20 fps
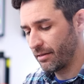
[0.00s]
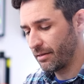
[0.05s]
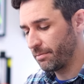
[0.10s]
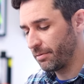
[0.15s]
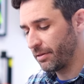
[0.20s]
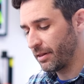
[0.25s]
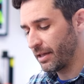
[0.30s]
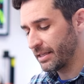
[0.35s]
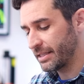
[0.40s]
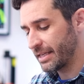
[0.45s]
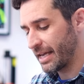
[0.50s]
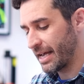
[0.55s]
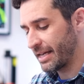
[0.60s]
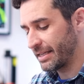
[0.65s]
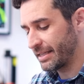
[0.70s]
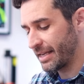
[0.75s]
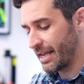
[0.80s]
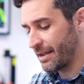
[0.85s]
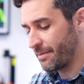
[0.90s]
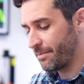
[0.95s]
The Plus
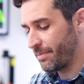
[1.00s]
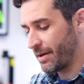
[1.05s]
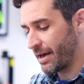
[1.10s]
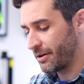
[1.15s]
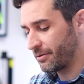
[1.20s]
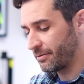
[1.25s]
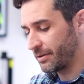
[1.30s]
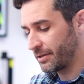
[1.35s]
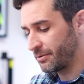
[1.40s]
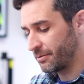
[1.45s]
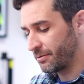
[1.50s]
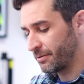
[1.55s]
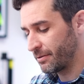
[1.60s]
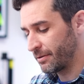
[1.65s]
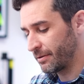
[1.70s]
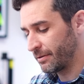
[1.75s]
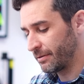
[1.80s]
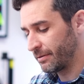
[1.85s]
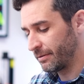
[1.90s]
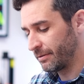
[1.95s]
has a battery
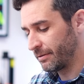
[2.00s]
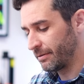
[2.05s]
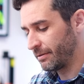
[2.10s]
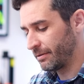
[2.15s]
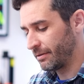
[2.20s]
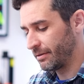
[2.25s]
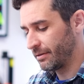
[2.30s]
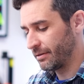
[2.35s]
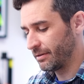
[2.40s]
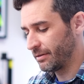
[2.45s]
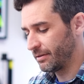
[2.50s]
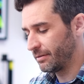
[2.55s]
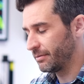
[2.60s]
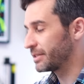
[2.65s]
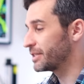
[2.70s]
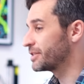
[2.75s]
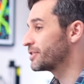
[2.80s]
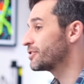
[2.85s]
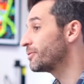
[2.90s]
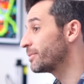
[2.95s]
door,
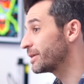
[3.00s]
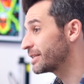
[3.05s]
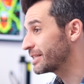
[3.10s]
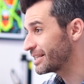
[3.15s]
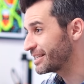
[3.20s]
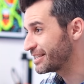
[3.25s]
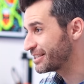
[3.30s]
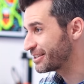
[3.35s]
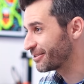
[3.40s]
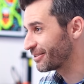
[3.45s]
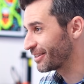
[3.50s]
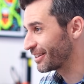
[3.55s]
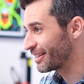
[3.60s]
which is so much easier